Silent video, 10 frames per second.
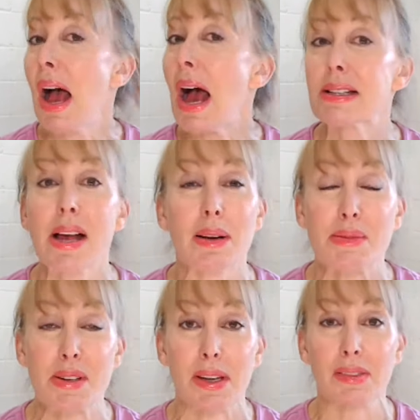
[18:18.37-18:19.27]
That's
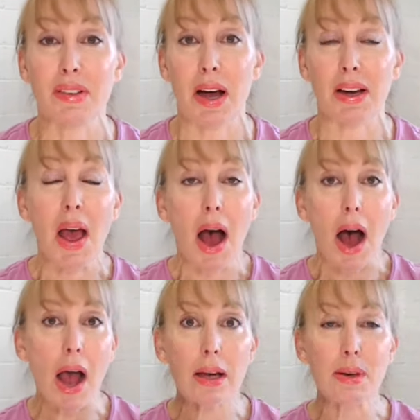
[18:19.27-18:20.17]
absolutely fine.
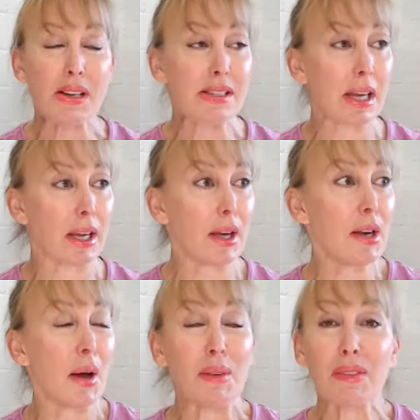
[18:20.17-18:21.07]
I always think, you
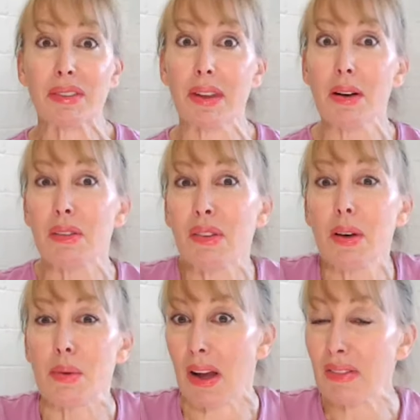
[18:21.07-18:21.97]
know, feel
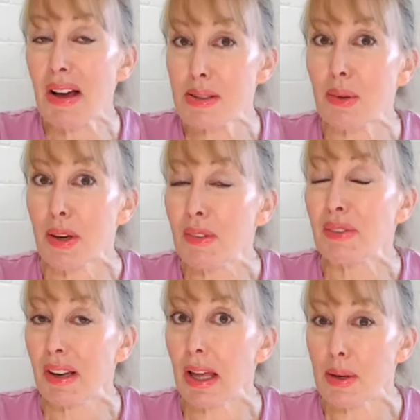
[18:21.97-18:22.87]
what, if that's what you
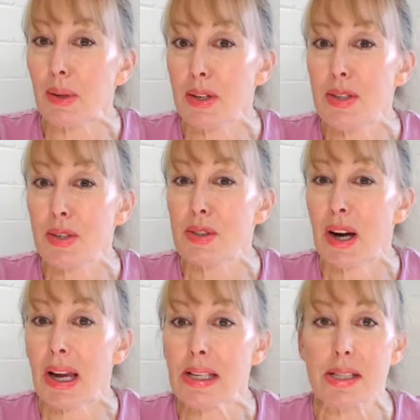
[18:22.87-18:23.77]
feel like you want to do,
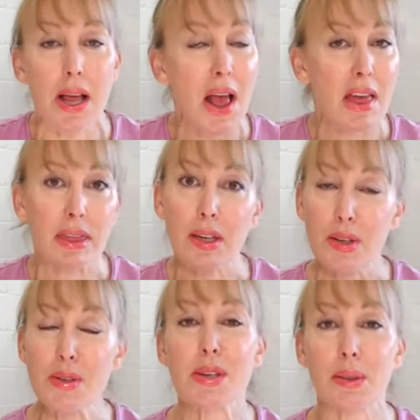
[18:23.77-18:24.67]
Grace, then
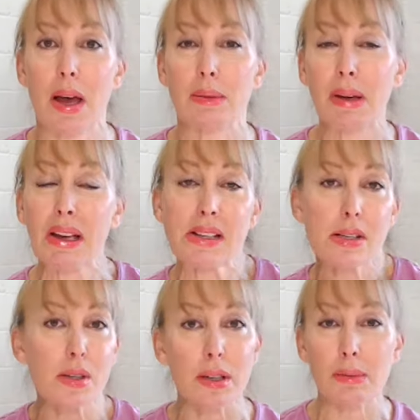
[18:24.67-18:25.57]
you do it, because it's
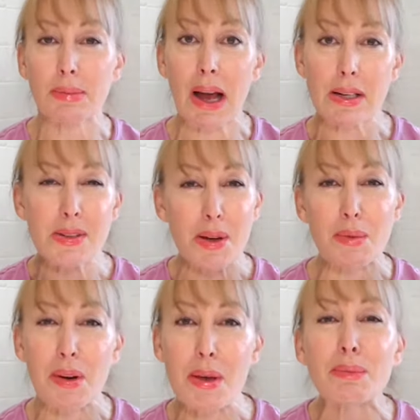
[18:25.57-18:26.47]
all about doing
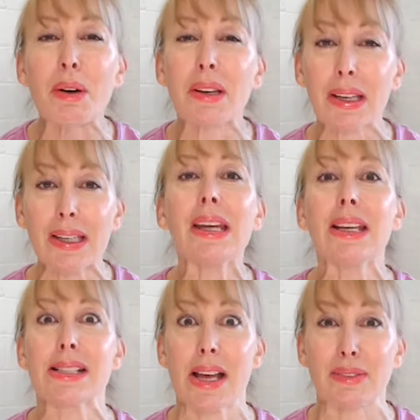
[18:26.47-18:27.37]
what your body
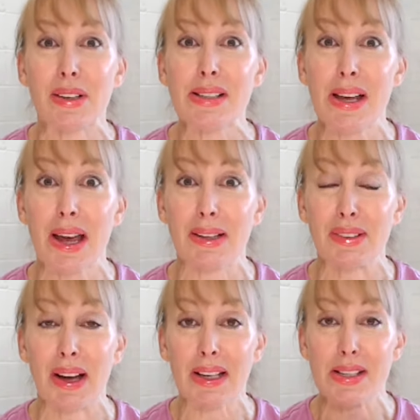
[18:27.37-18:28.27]
needs every day, right?